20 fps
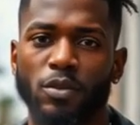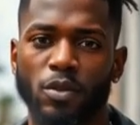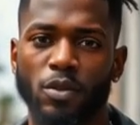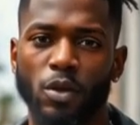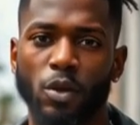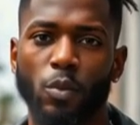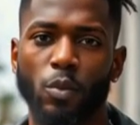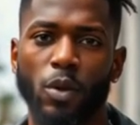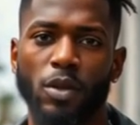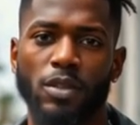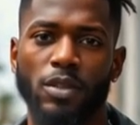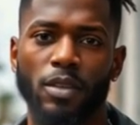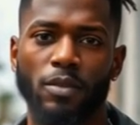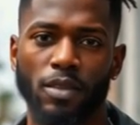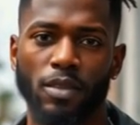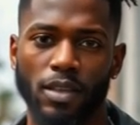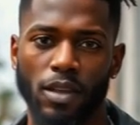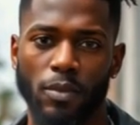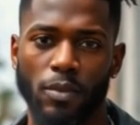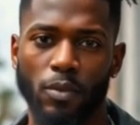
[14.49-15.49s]
You want
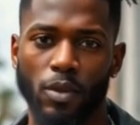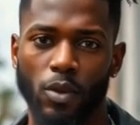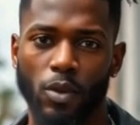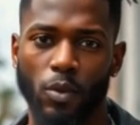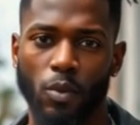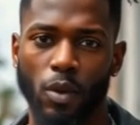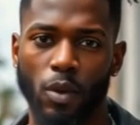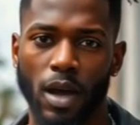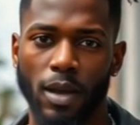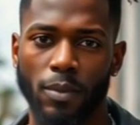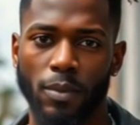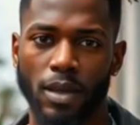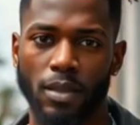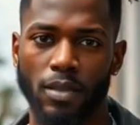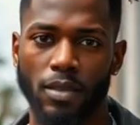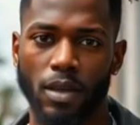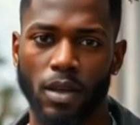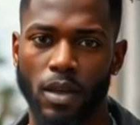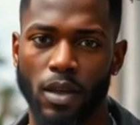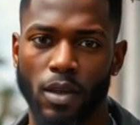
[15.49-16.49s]
something that when you grab it,
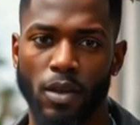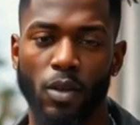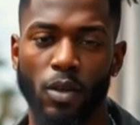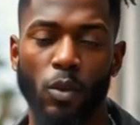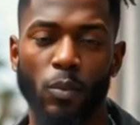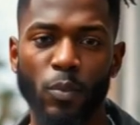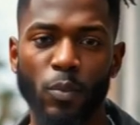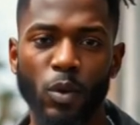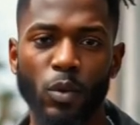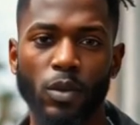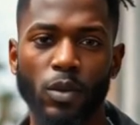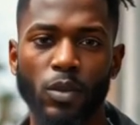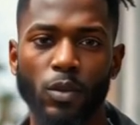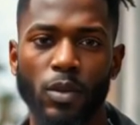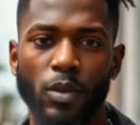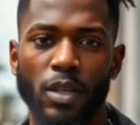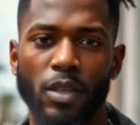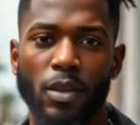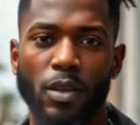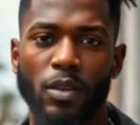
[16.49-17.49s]
you pull the
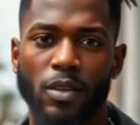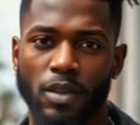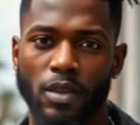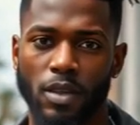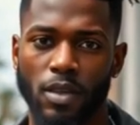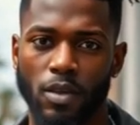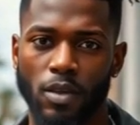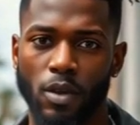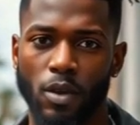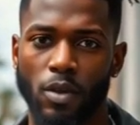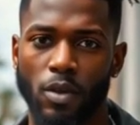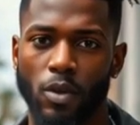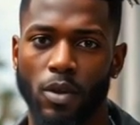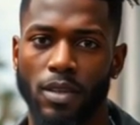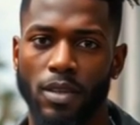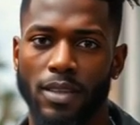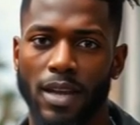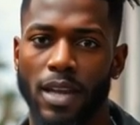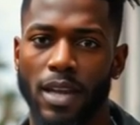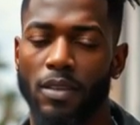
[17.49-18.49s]
trigger, you know
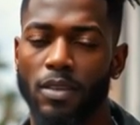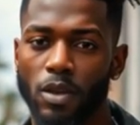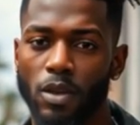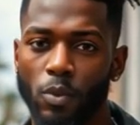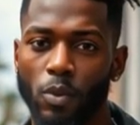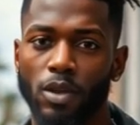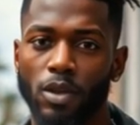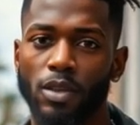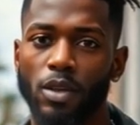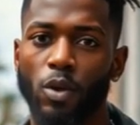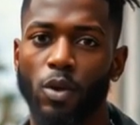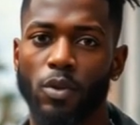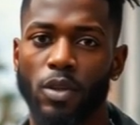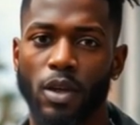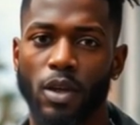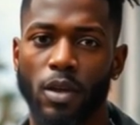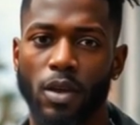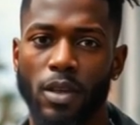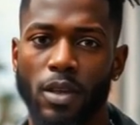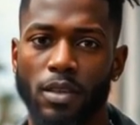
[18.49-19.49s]
exactly what's going
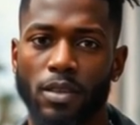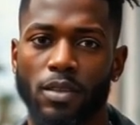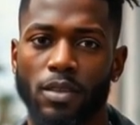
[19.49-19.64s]
on.